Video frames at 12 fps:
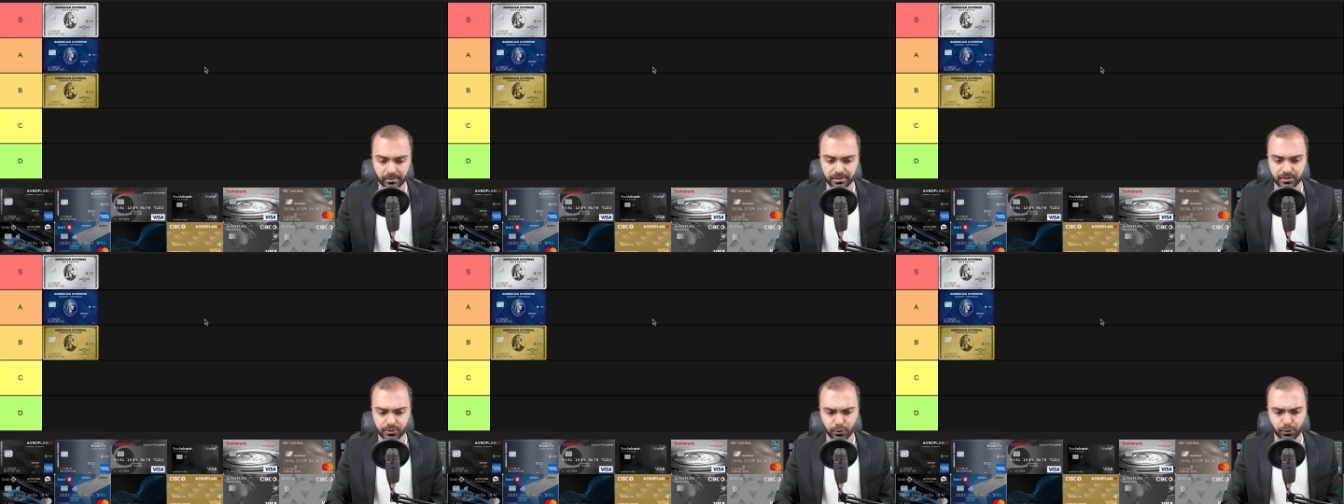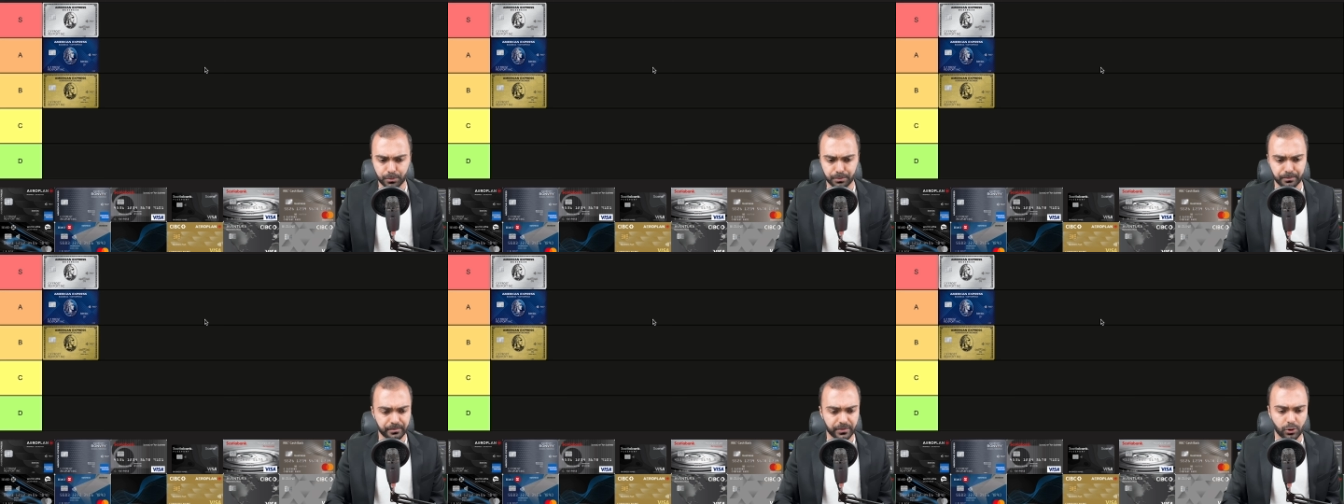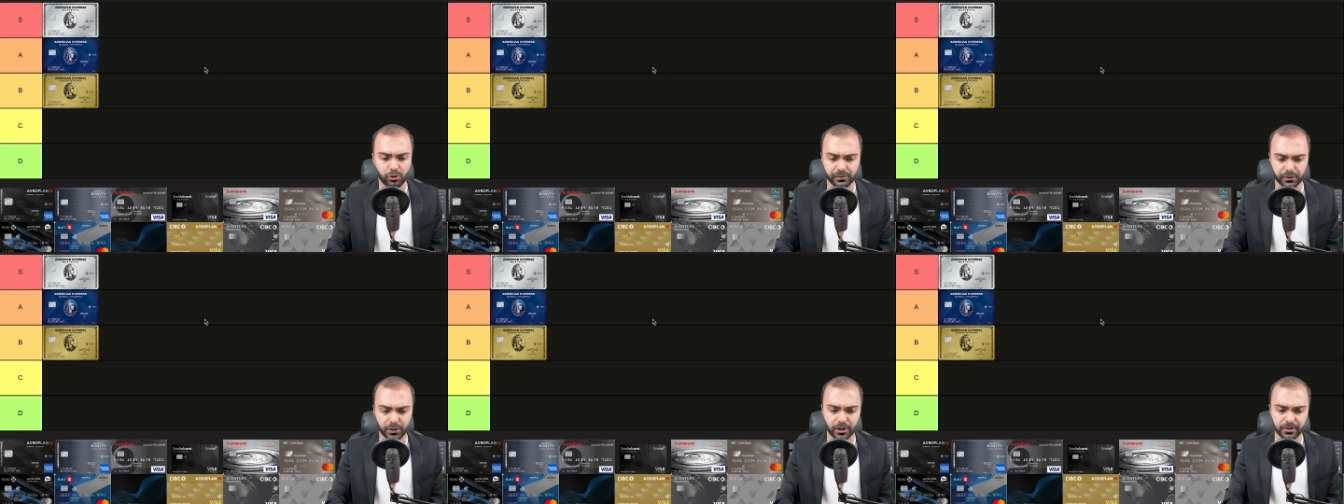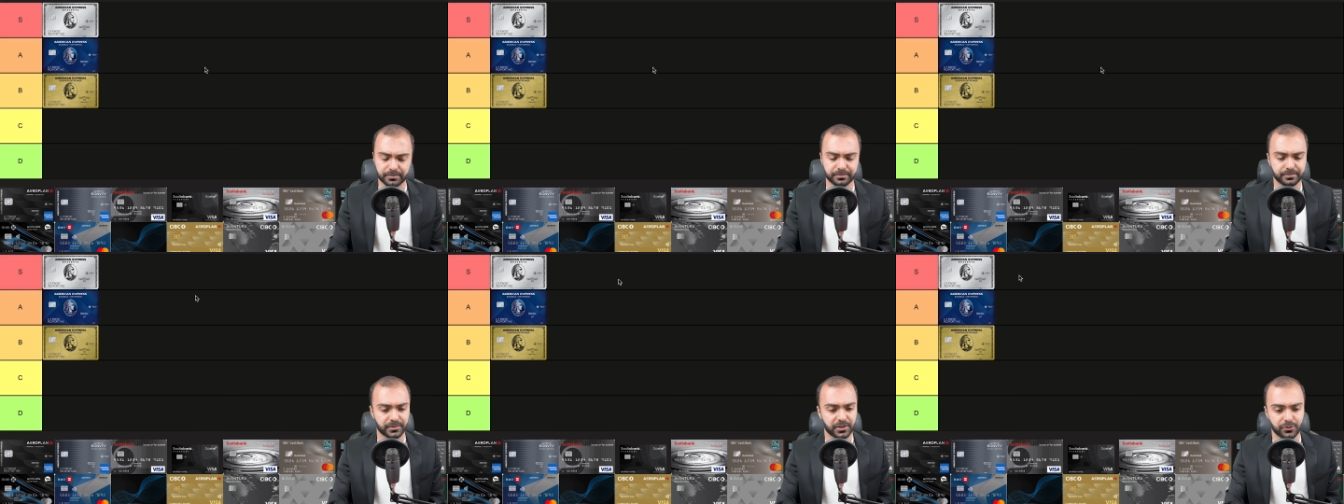So overall,
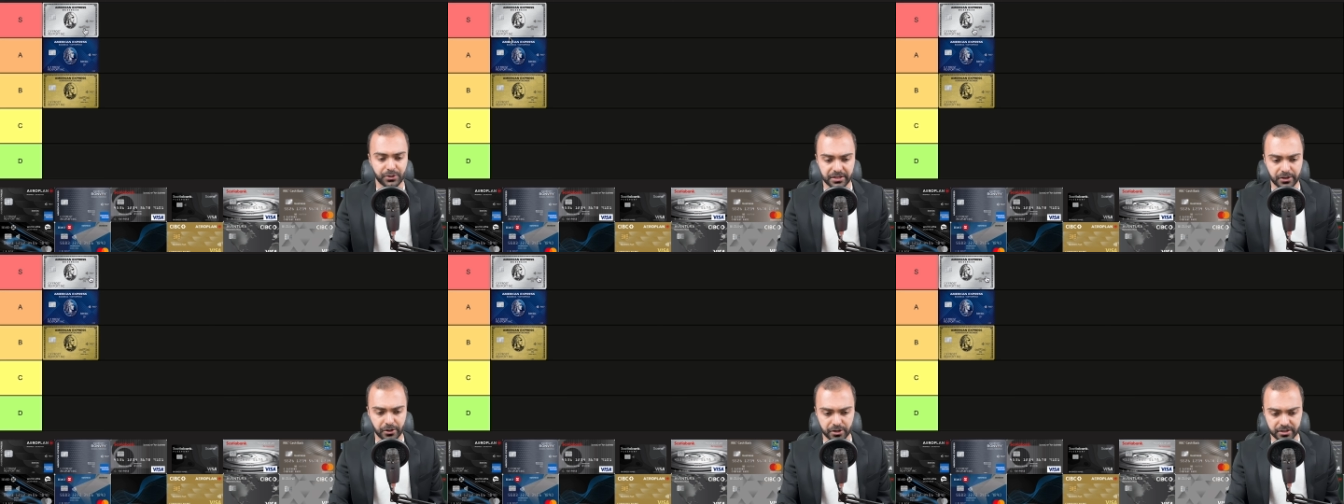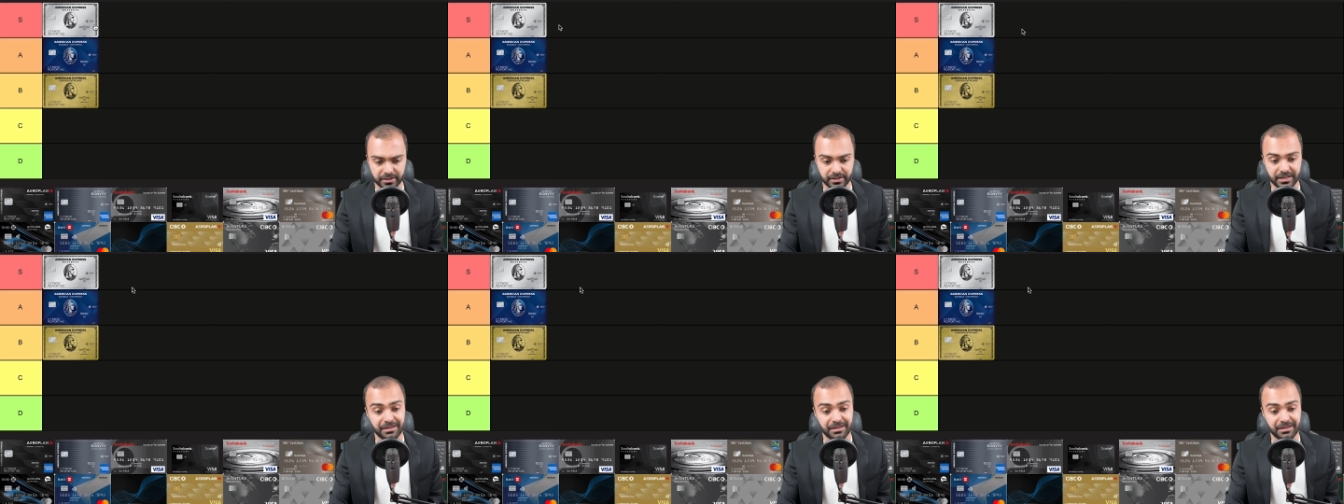great card.